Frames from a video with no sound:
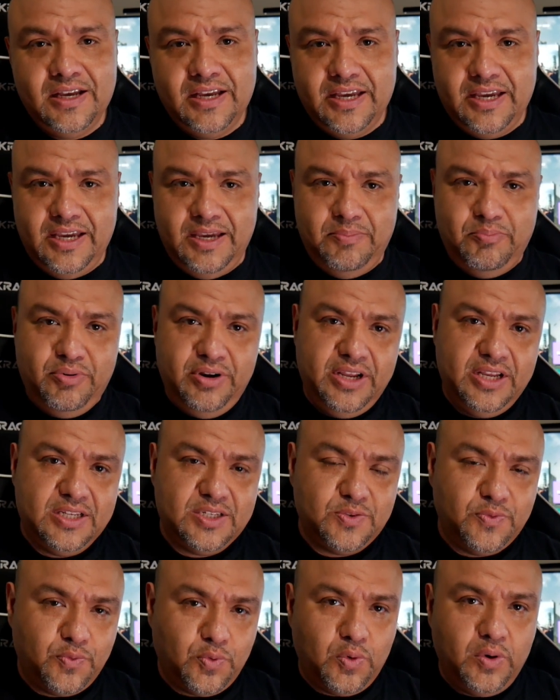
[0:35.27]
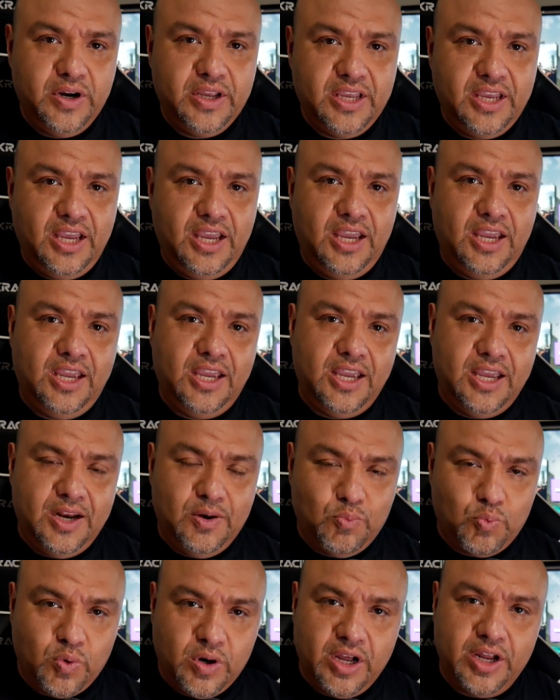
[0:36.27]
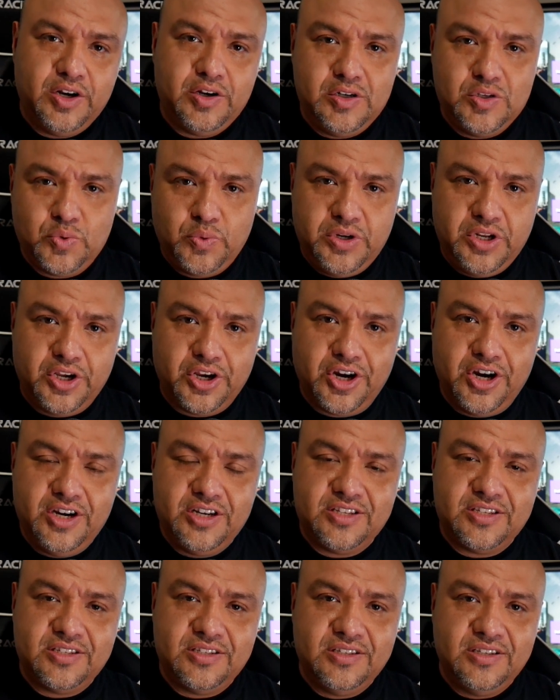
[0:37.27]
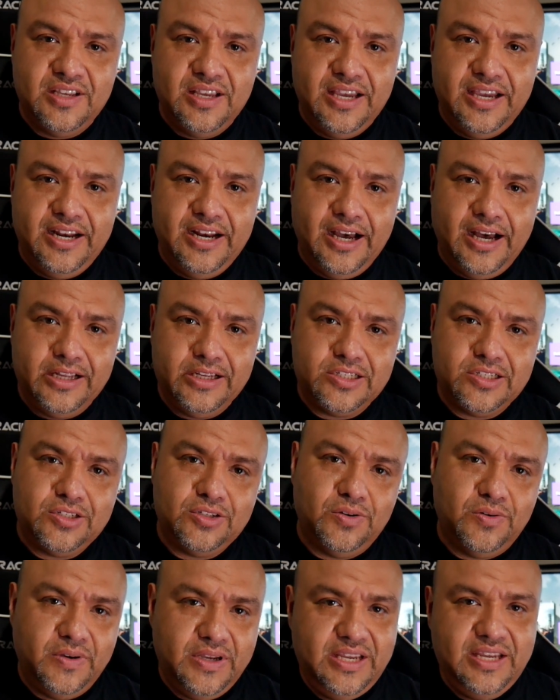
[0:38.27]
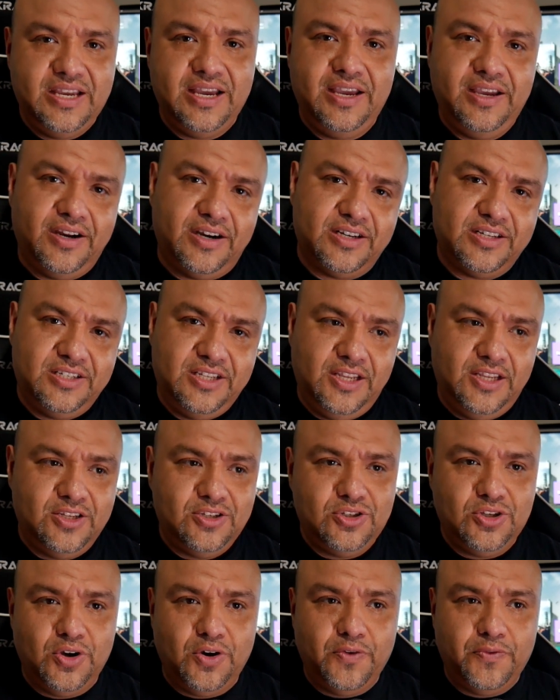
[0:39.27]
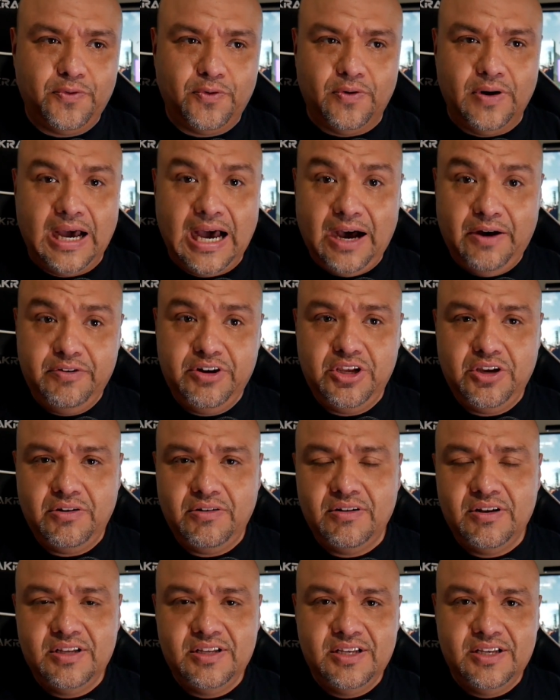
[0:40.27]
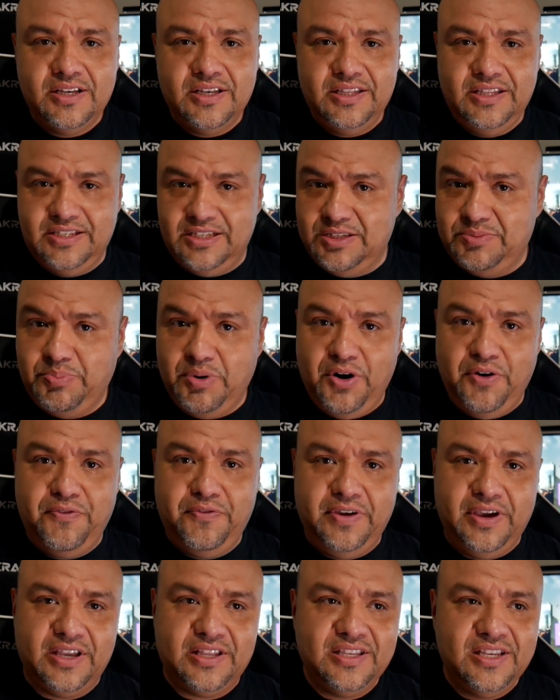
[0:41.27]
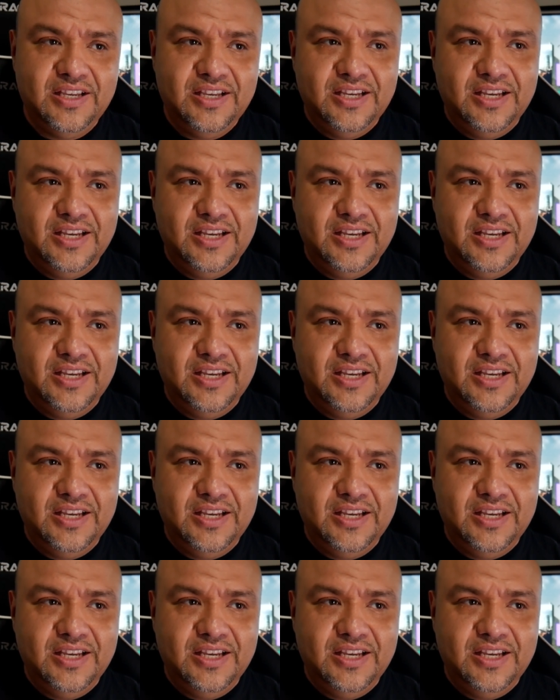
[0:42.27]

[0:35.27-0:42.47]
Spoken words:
It brings 4K and 120 Hertz and also eARC. So for audio, this is perfect.